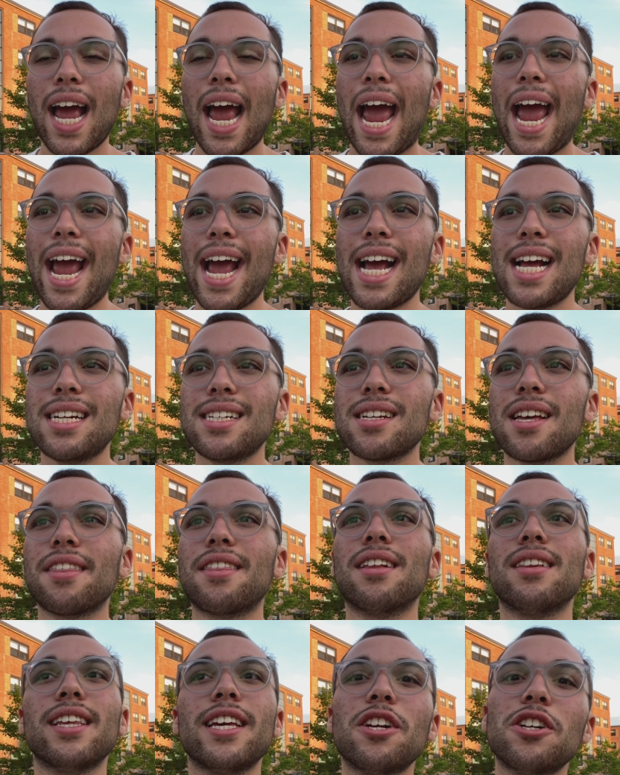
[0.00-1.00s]
and
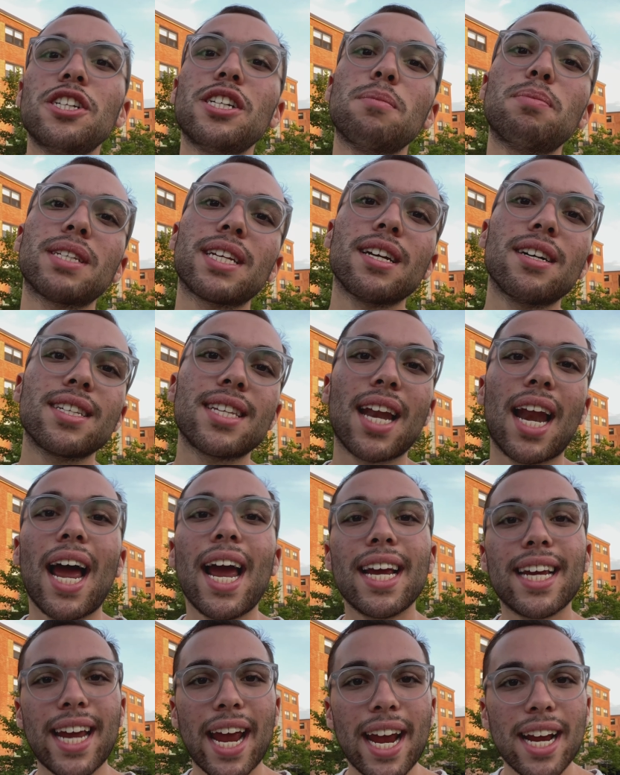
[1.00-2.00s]
the leadership skills that I
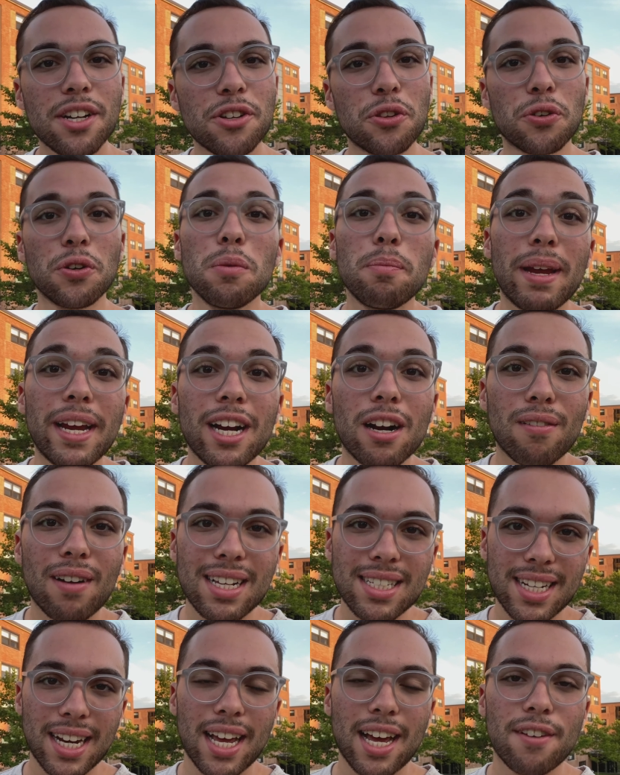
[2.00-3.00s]
gained through being a
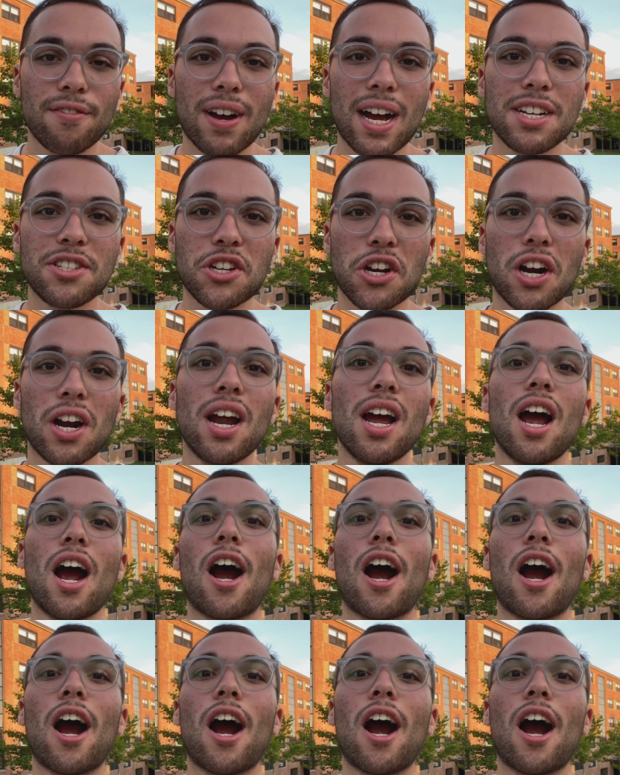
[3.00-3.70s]
resident advisor